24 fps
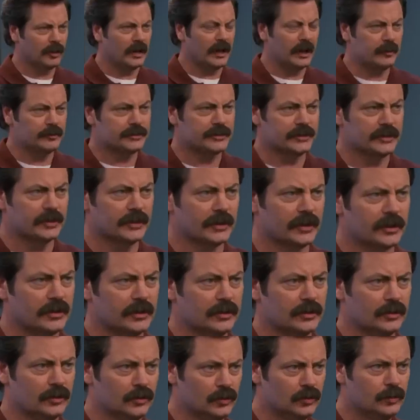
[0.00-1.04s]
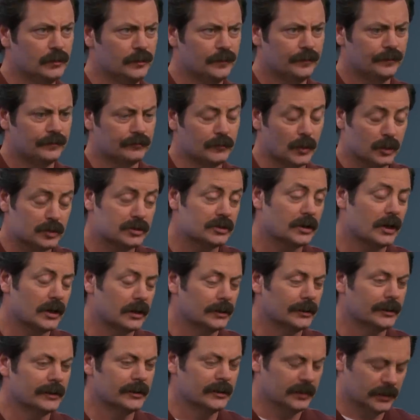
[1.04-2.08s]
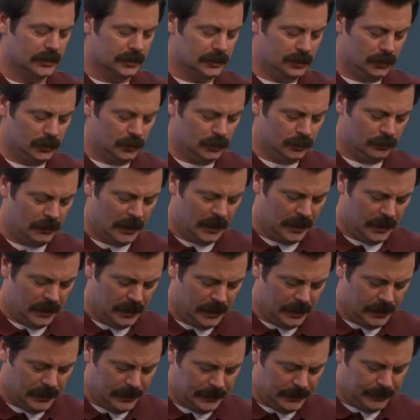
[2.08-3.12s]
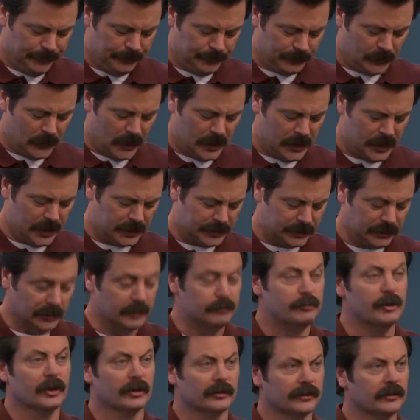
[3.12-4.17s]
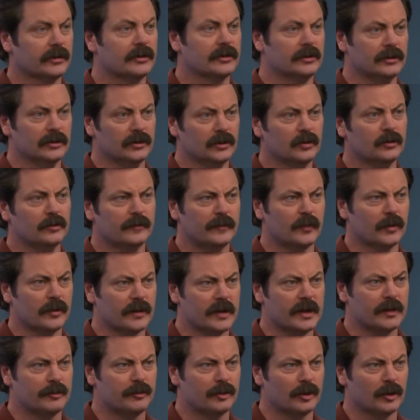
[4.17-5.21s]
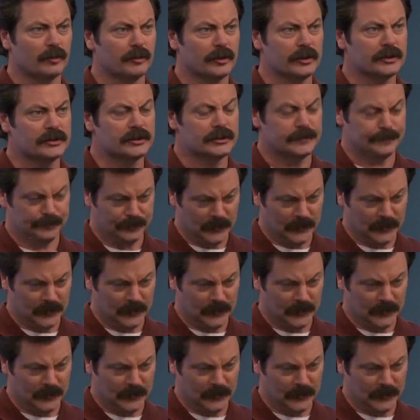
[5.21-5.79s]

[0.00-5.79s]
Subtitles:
perhaps in a canoe, most likely in a canoe. I actually built a canoe for that purpose.